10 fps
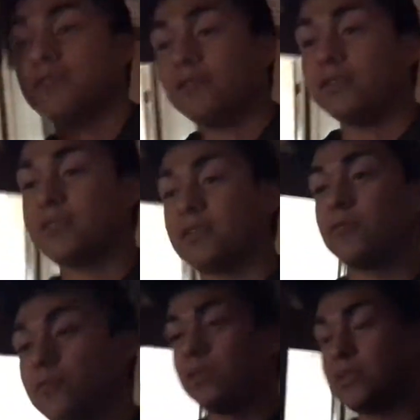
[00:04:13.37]
I should have
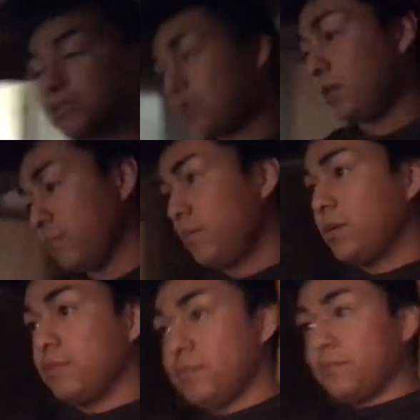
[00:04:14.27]
went to sleep
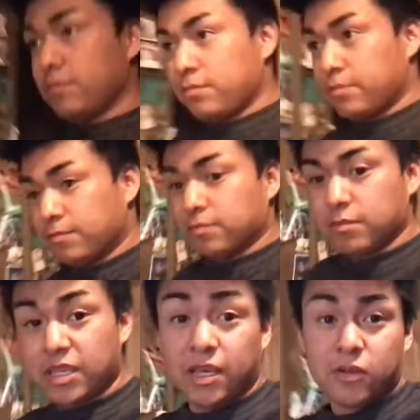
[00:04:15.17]

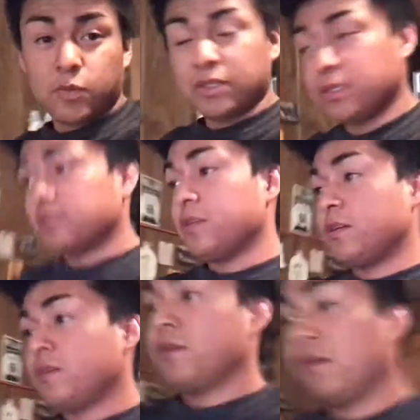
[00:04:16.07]
yeah Lopez is
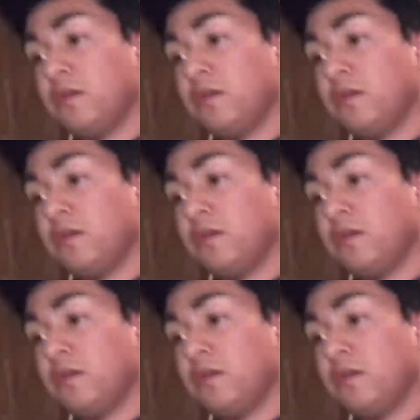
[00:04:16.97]
here